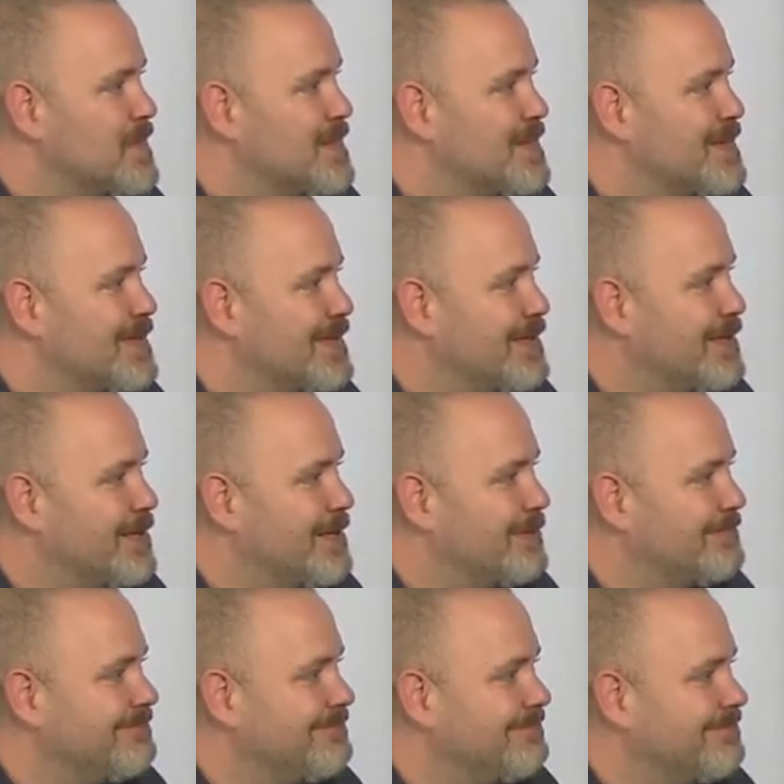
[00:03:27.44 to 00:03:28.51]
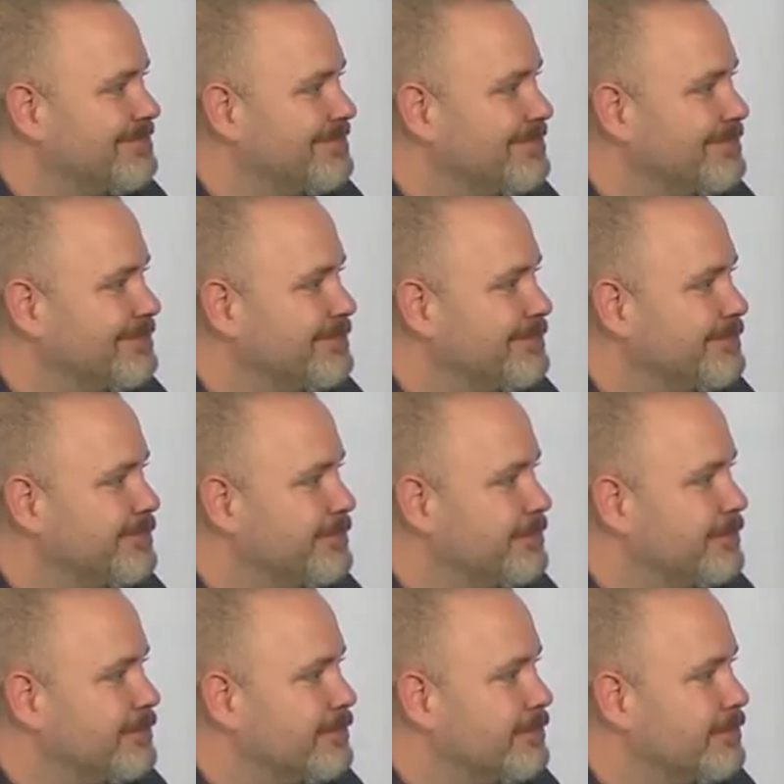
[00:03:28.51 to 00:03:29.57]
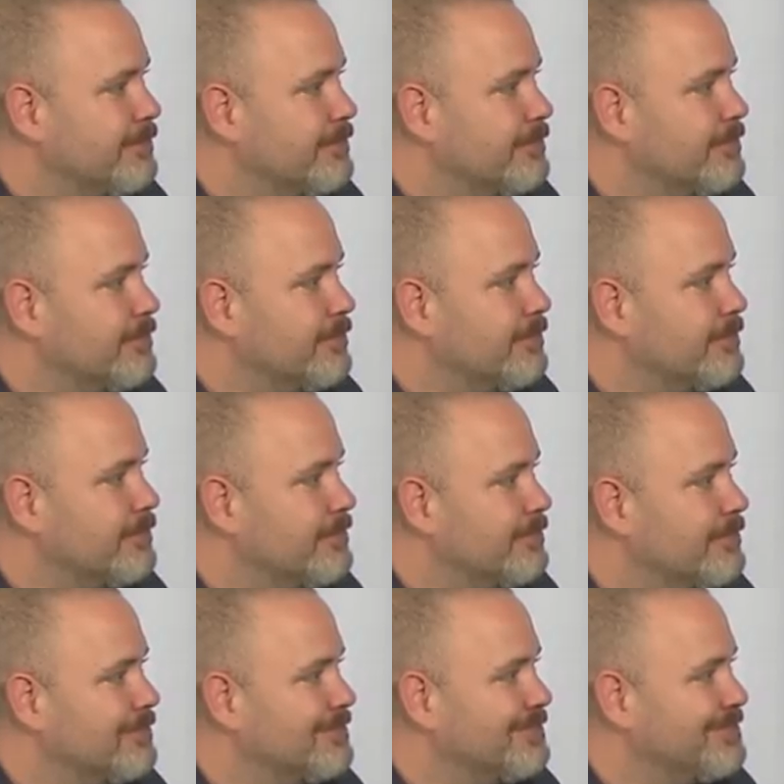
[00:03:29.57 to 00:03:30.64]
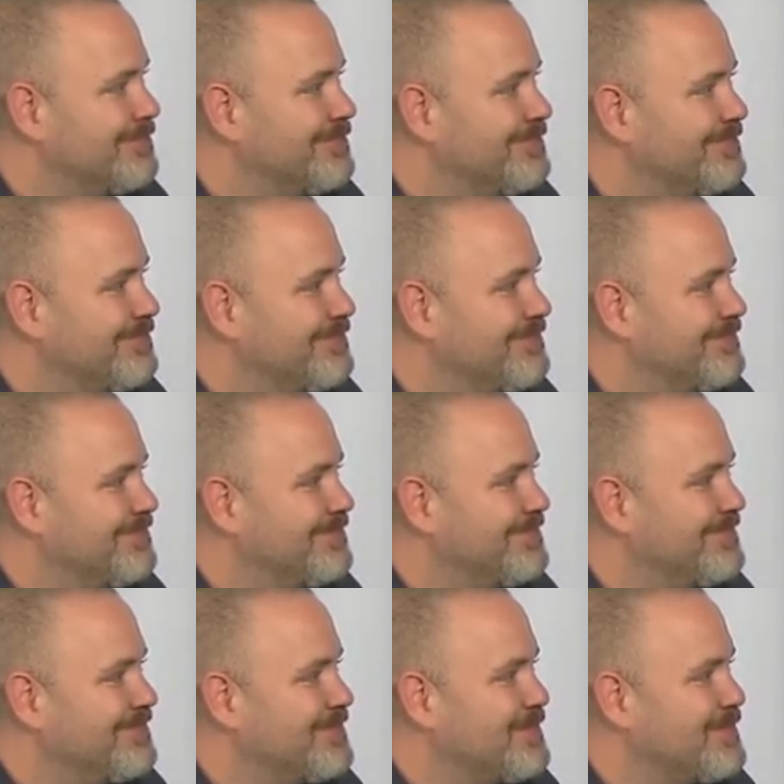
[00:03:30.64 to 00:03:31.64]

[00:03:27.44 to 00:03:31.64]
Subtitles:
This person isn't speaking.